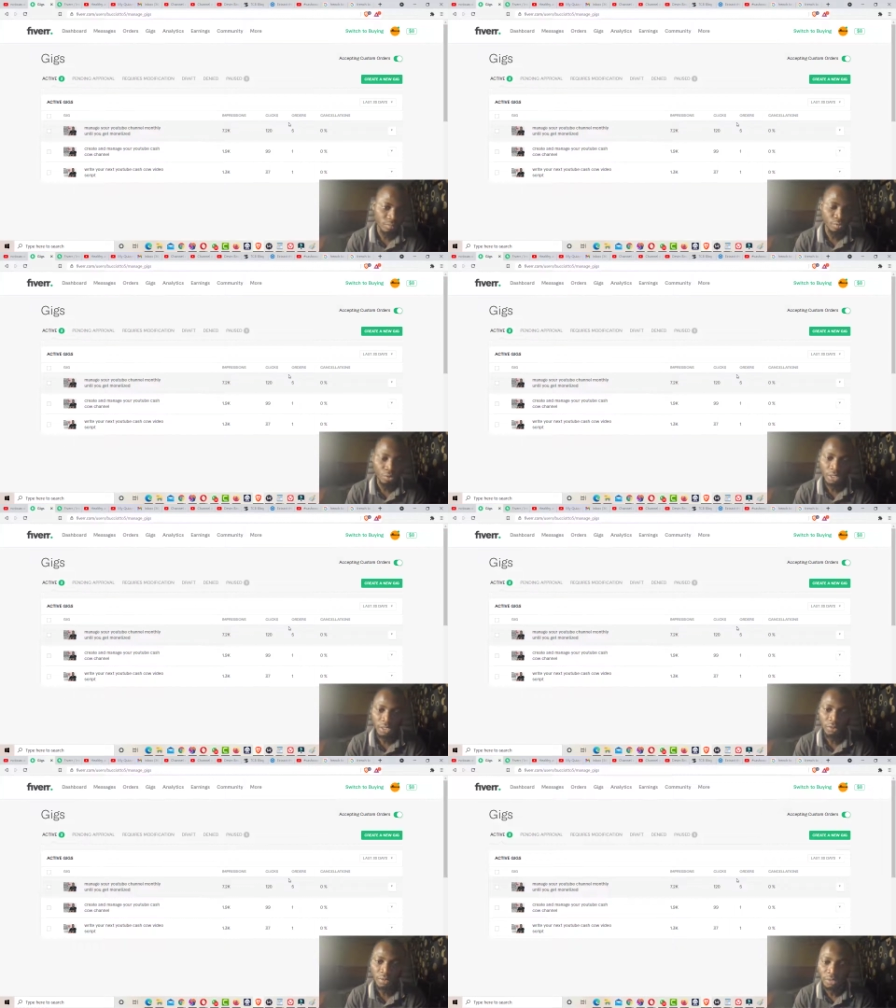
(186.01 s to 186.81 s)
working
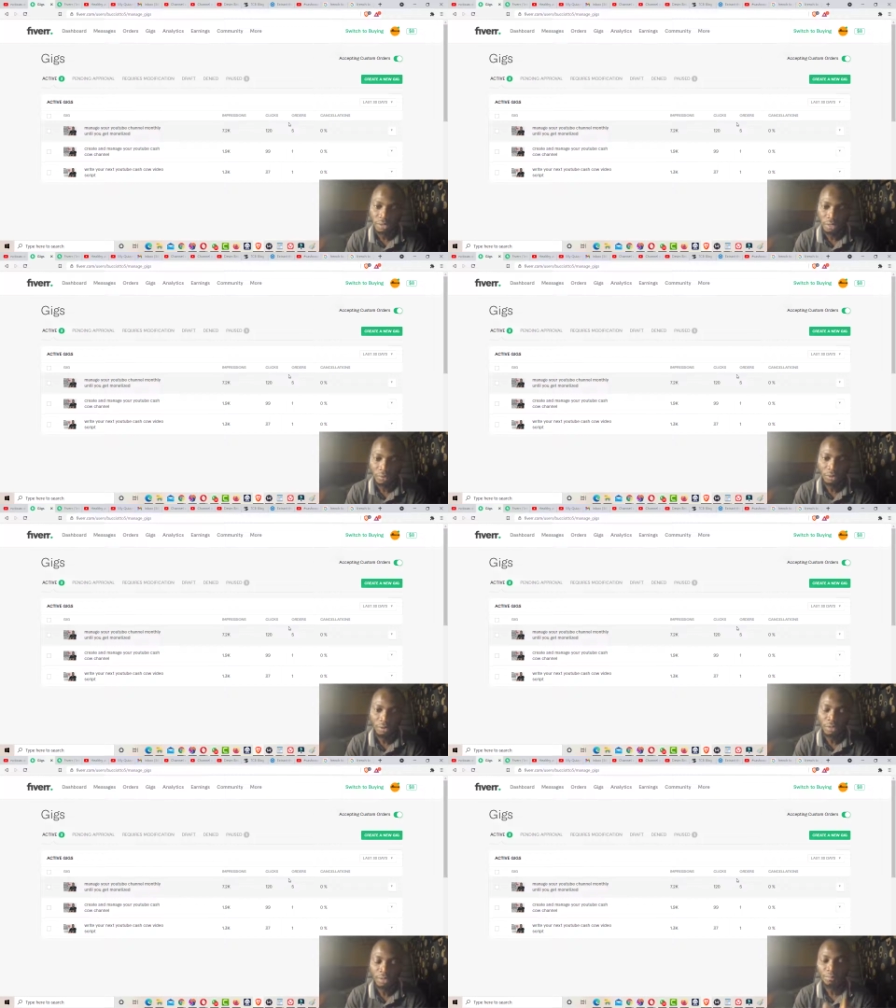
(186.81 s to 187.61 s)
on this channel. Should you
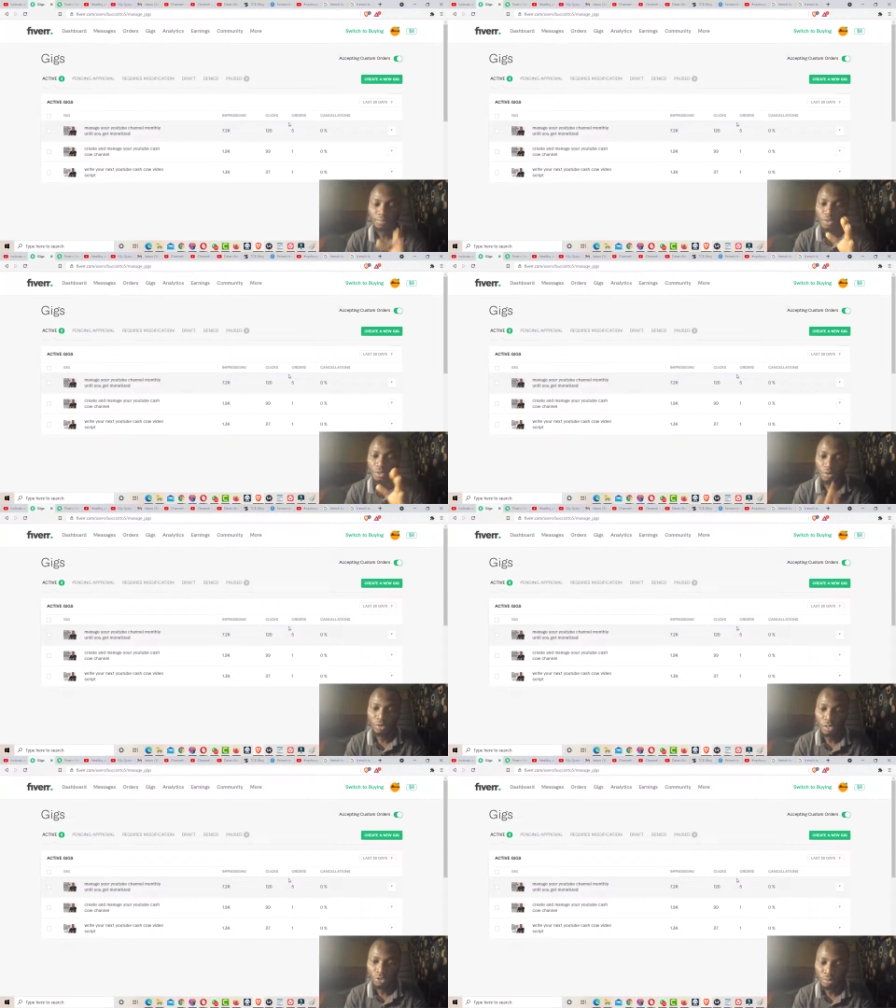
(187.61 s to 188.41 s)
get what
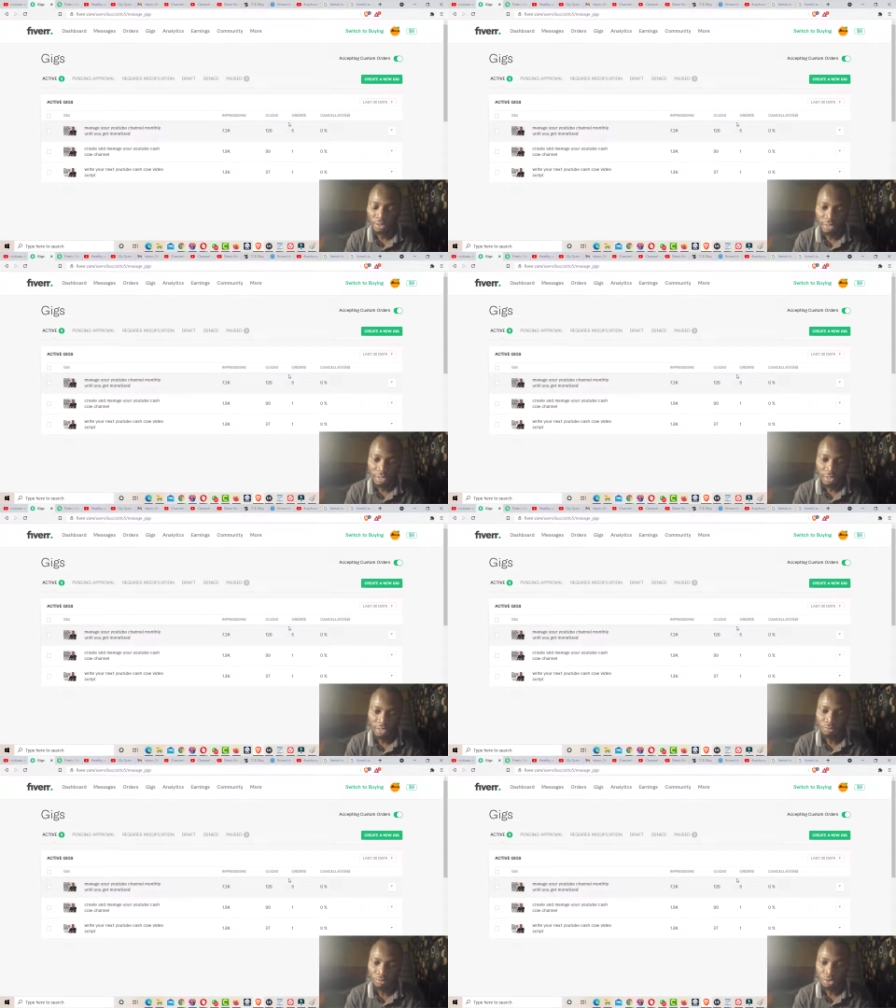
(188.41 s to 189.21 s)
I should be getting
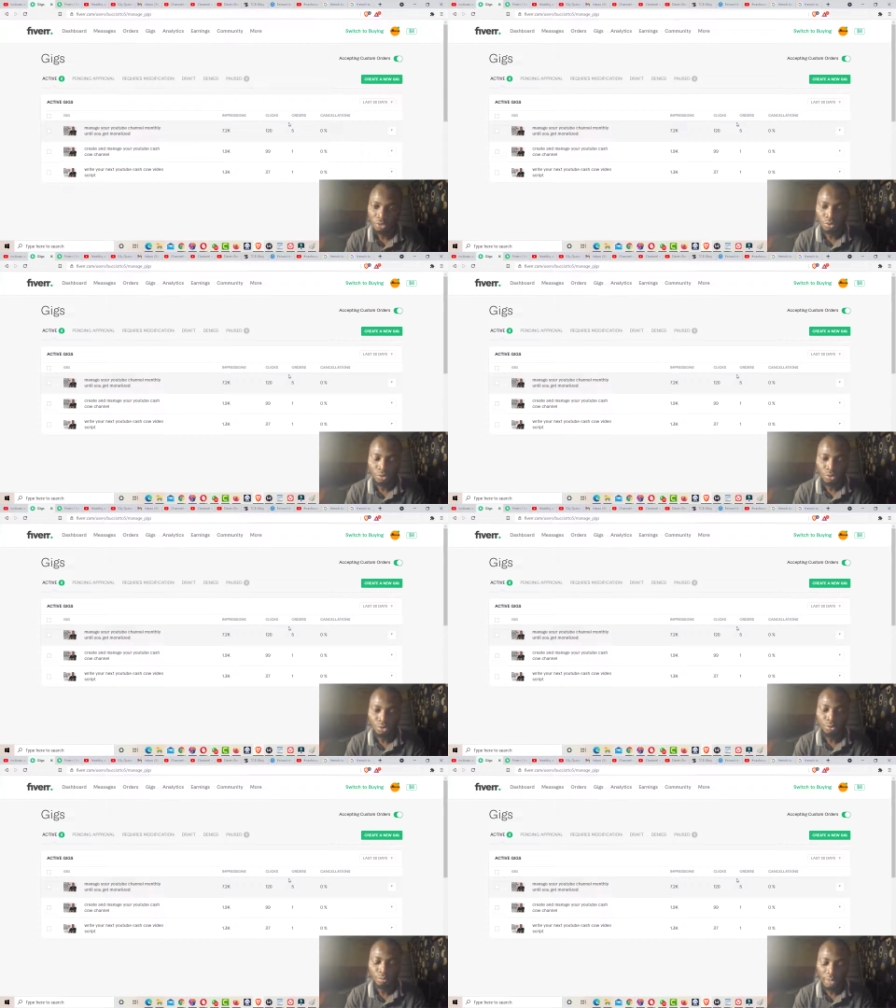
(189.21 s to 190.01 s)
in return?
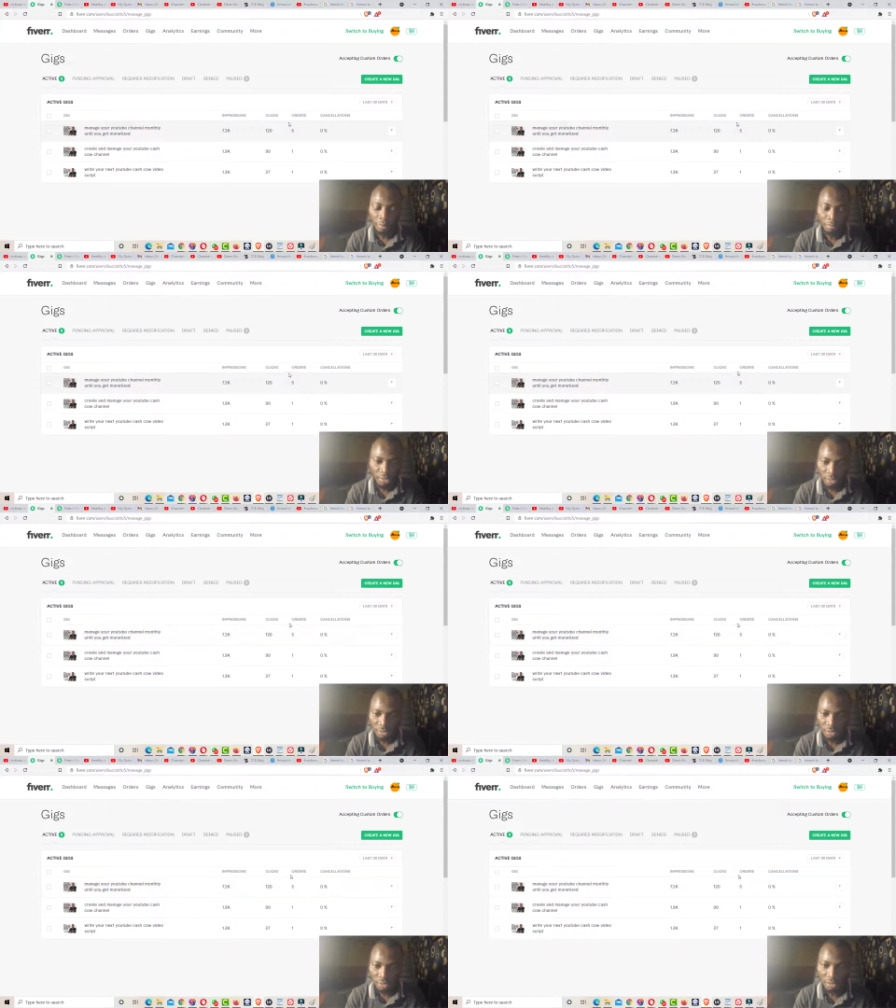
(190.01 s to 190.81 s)
So my
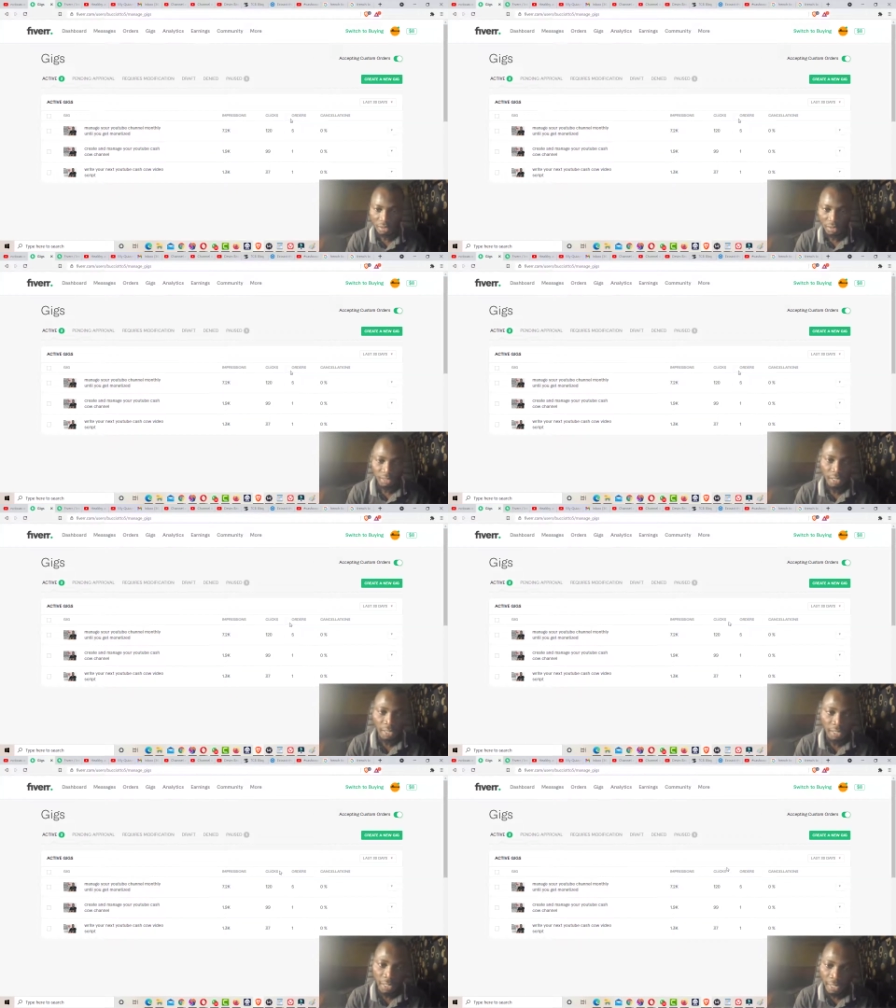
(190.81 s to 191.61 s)
price is
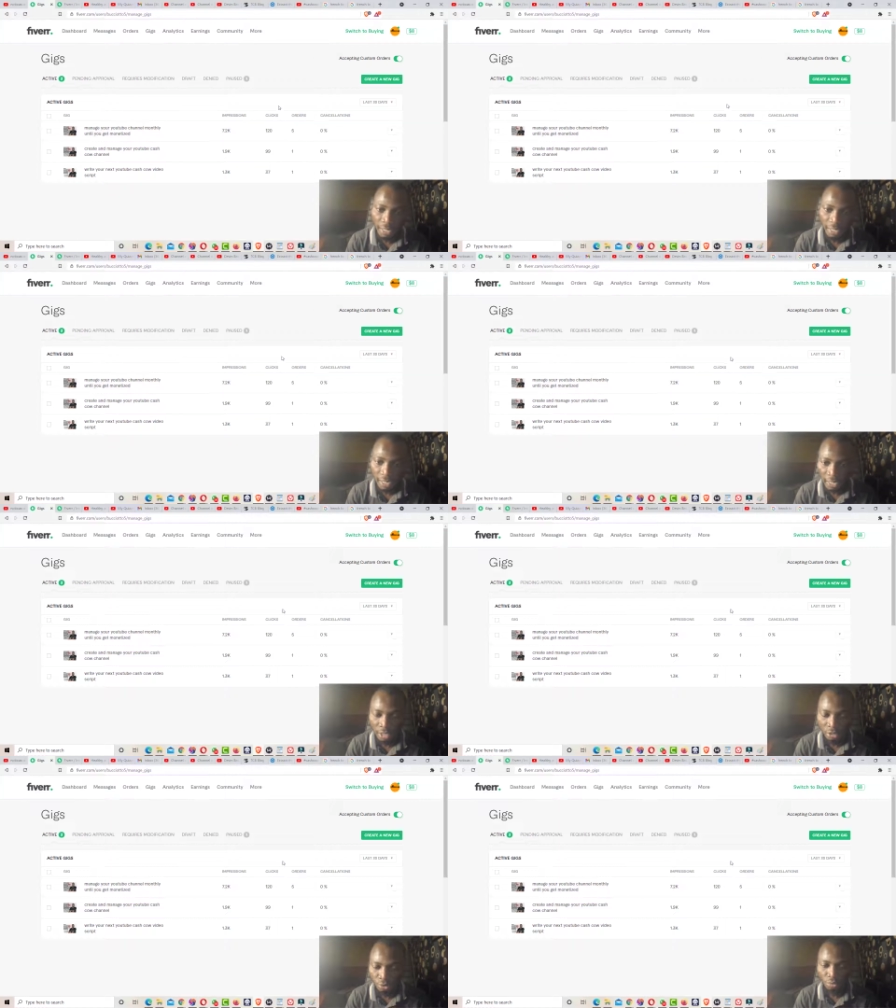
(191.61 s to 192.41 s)
kind of like high.
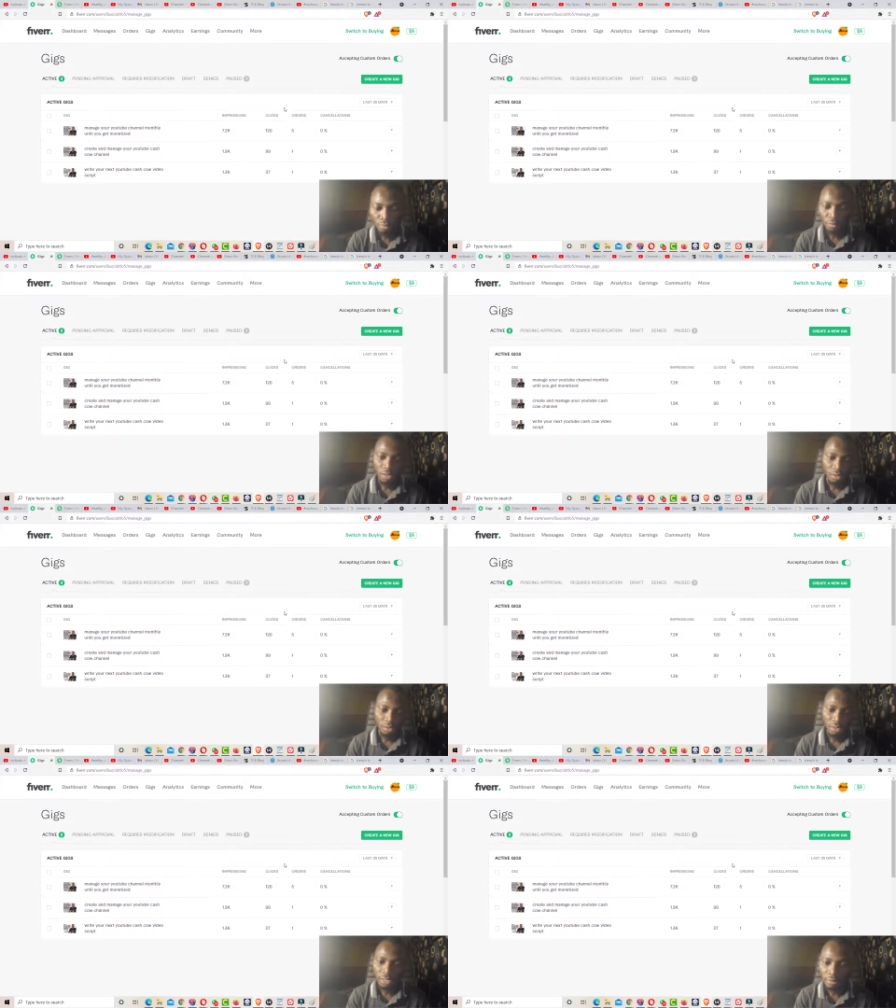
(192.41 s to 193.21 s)
So
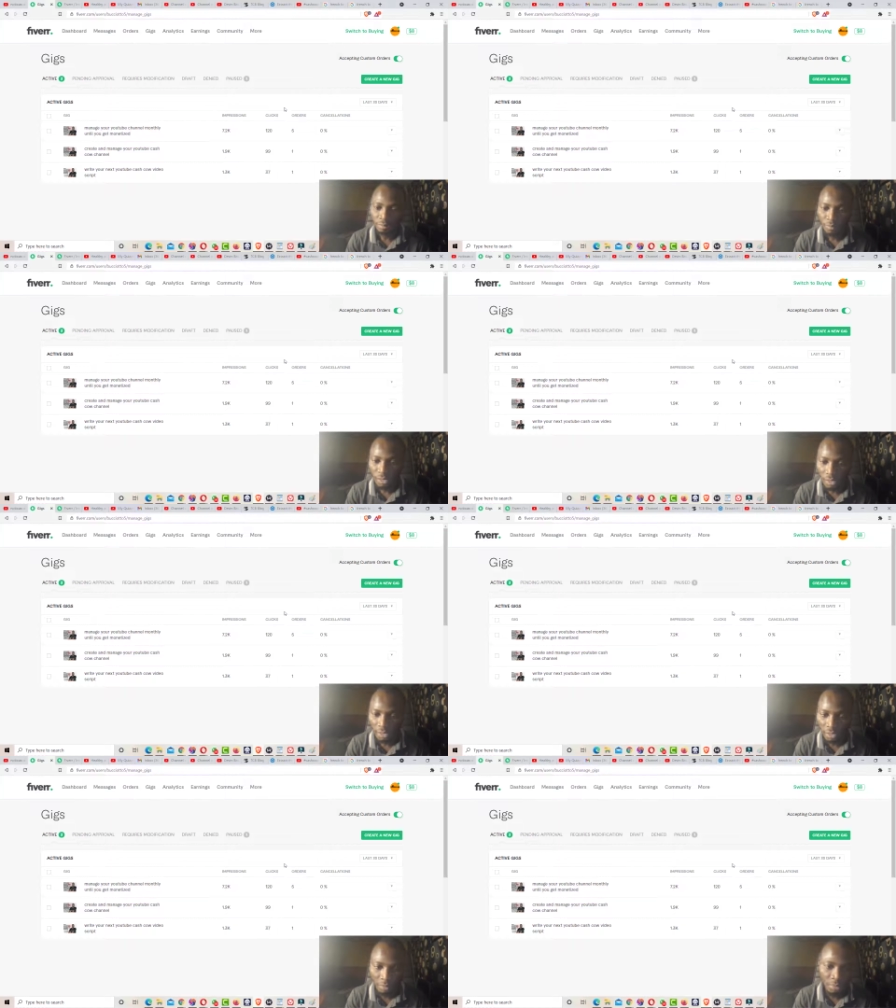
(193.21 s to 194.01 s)
then I
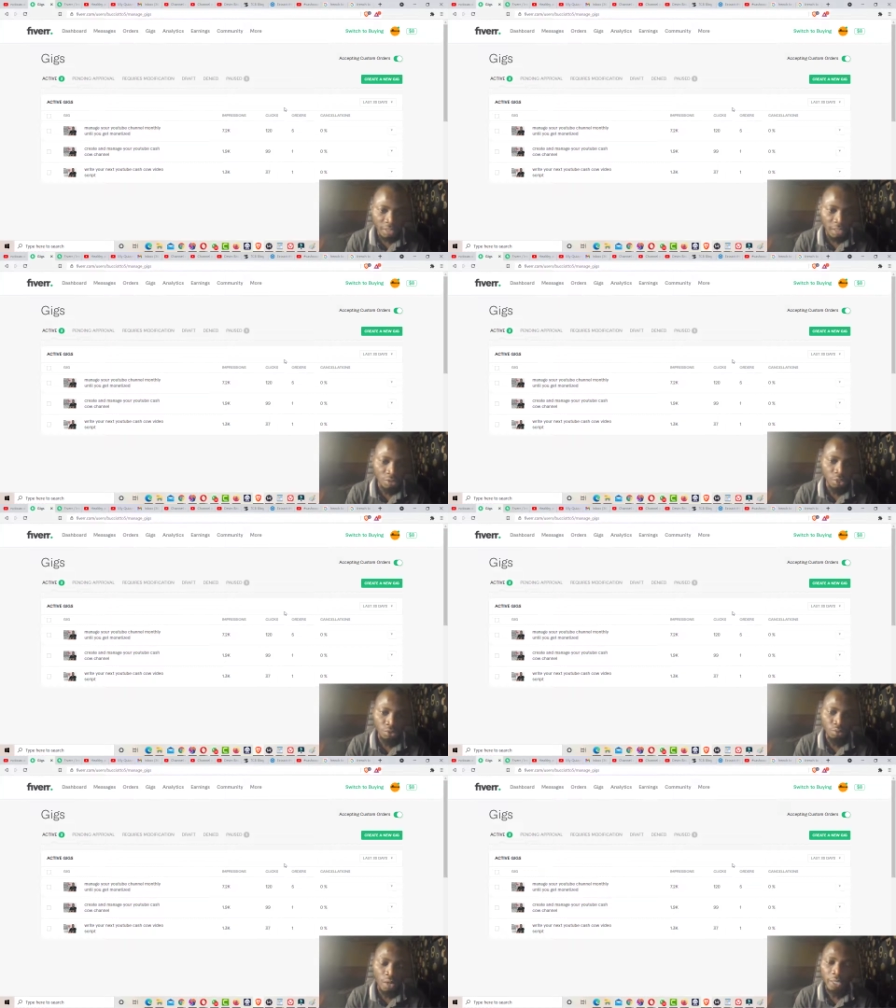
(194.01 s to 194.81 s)
think maybe that's the
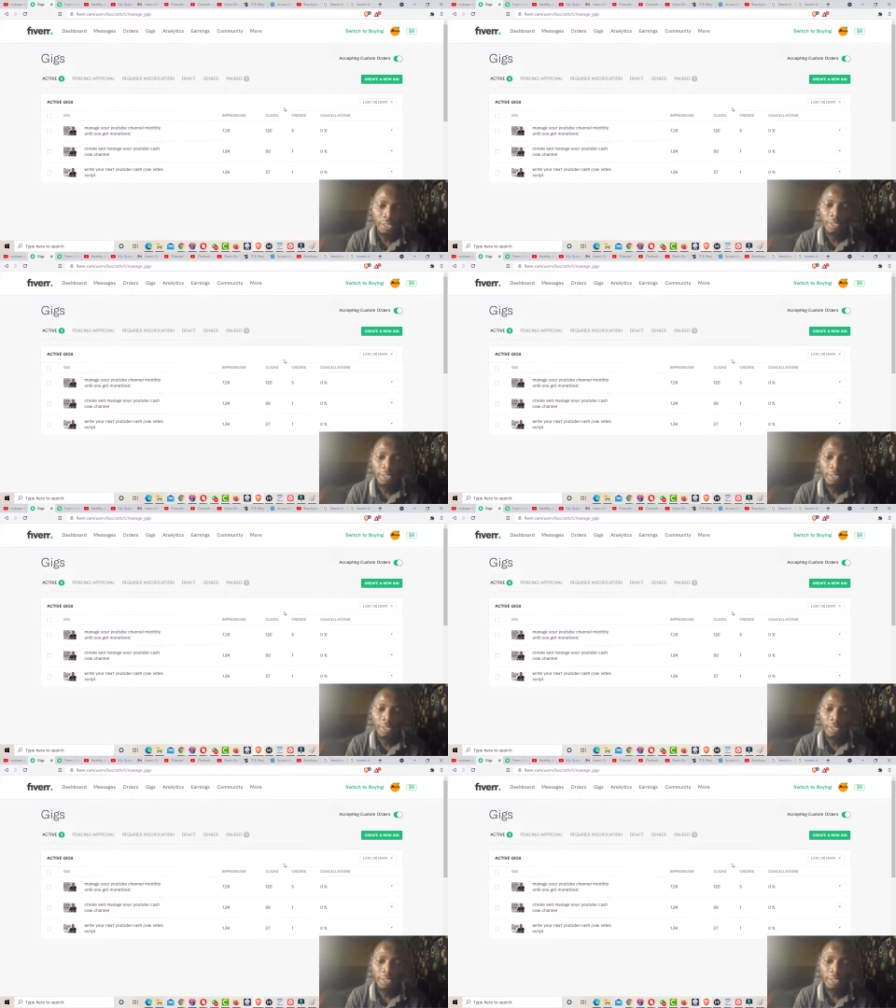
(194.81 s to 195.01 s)
reason why